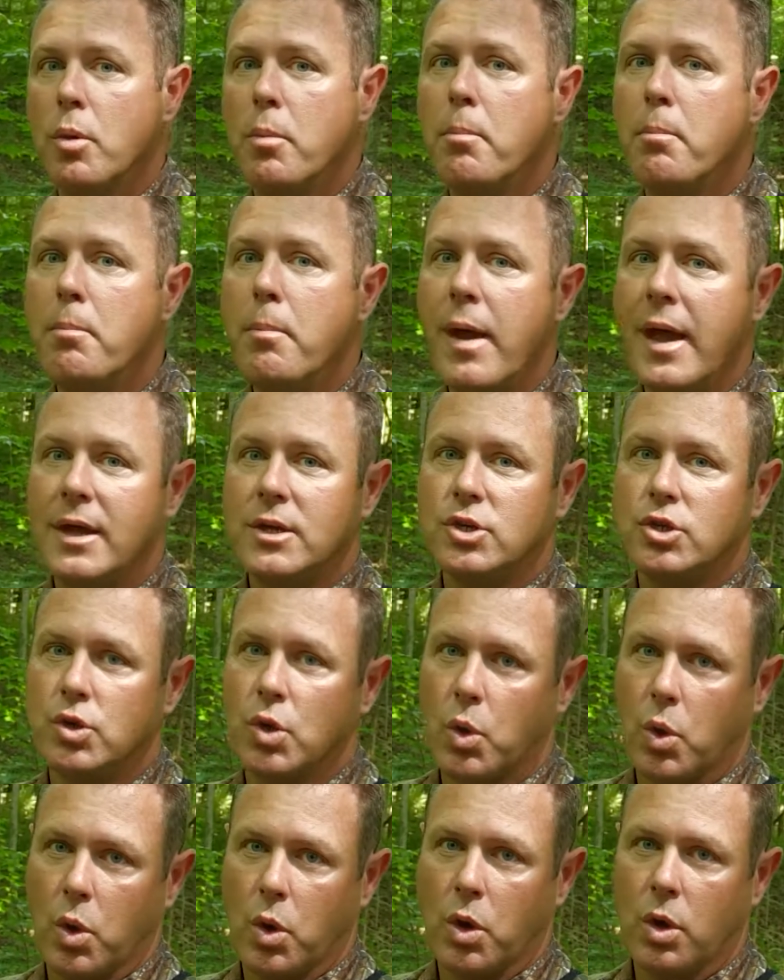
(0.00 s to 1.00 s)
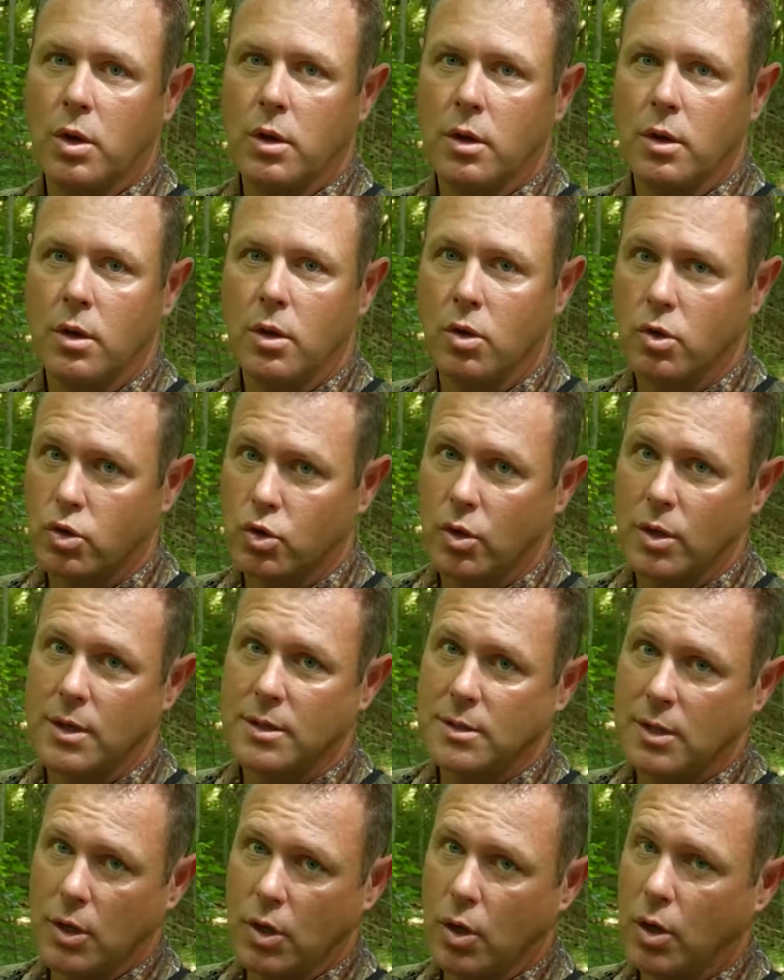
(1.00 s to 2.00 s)
make sure your tree
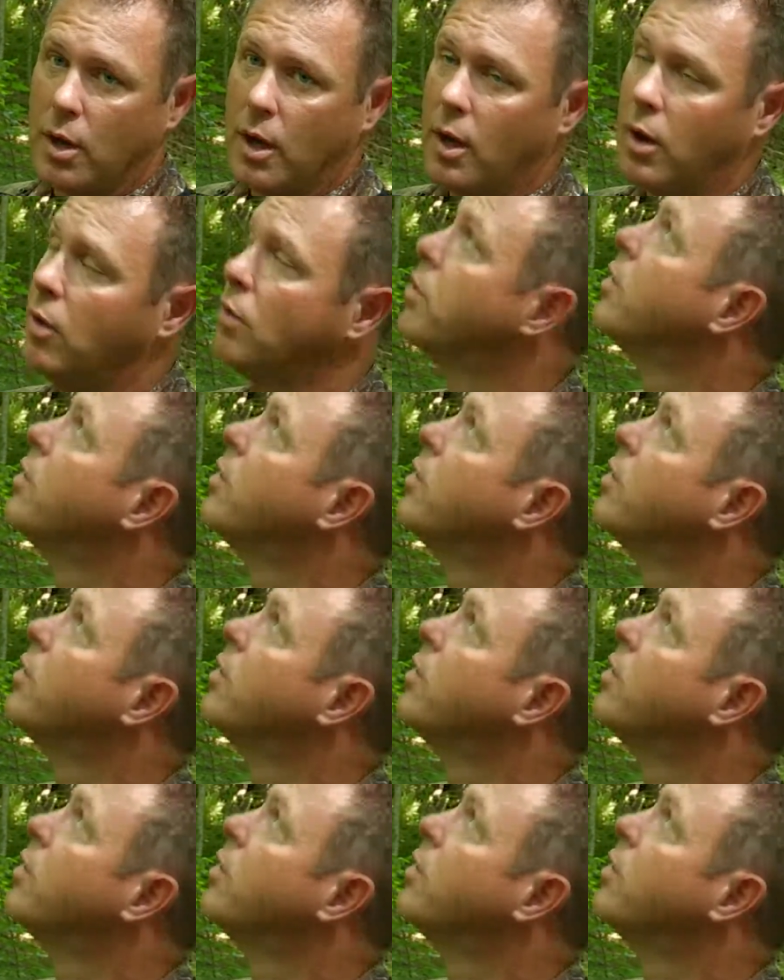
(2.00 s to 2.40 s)
is in good health.